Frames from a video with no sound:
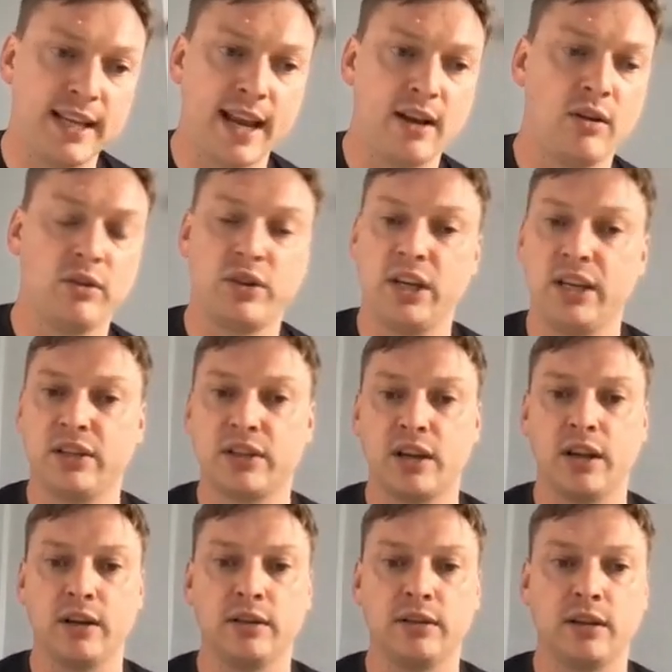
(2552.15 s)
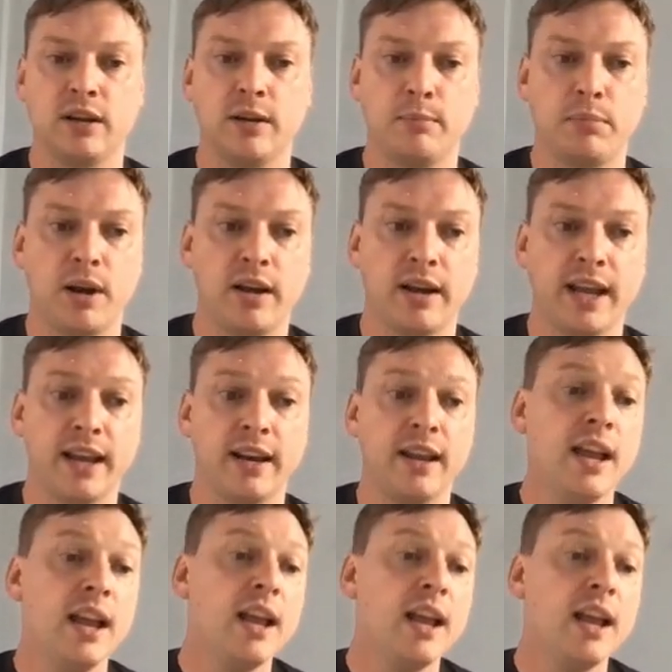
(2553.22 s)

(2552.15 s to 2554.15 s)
technologies can plug in.